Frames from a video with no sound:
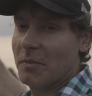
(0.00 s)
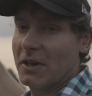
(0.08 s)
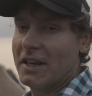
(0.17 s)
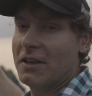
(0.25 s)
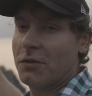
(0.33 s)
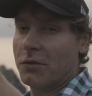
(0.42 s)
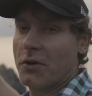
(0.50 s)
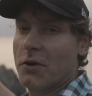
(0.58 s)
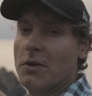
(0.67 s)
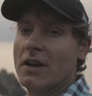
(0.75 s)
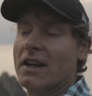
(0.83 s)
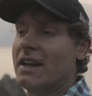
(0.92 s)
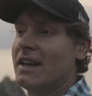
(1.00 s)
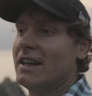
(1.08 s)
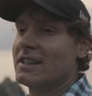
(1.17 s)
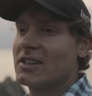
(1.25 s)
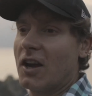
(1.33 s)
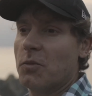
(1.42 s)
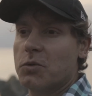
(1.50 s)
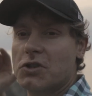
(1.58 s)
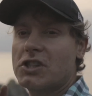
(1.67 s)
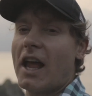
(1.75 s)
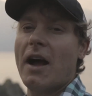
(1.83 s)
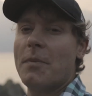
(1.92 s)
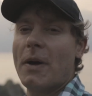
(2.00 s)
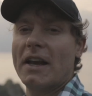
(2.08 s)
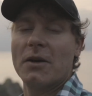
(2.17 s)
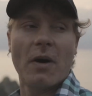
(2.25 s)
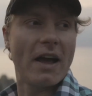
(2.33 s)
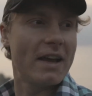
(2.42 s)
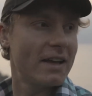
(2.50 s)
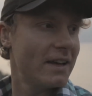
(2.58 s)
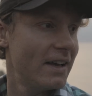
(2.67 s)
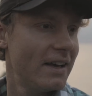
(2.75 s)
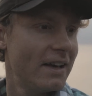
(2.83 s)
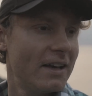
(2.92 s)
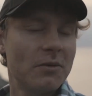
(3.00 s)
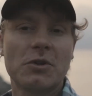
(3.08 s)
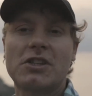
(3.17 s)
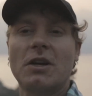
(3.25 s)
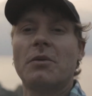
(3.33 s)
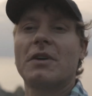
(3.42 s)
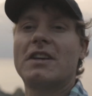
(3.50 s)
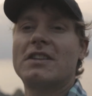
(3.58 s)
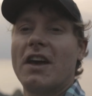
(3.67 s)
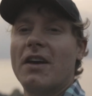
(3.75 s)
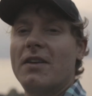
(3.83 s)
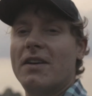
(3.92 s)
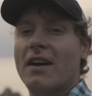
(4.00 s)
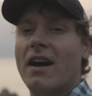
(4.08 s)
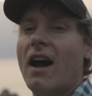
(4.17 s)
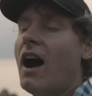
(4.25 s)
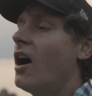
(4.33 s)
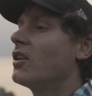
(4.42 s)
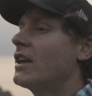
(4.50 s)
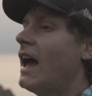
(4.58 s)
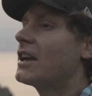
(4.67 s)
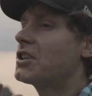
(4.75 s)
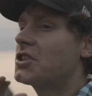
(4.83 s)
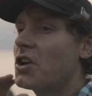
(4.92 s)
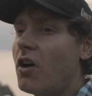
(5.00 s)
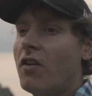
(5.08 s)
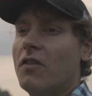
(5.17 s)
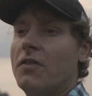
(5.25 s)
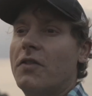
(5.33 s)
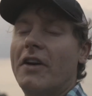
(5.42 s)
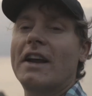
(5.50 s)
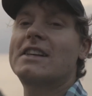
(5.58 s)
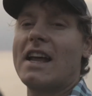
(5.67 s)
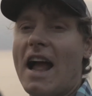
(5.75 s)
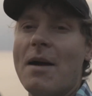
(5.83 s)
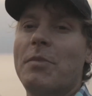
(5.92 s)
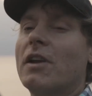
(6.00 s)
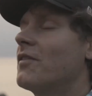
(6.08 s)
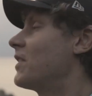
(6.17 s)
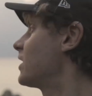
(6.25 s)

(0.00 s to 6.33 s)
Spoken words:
that bleed through. So we'll set up anyway, we'll see what we can do. I'll get a shot, for example, of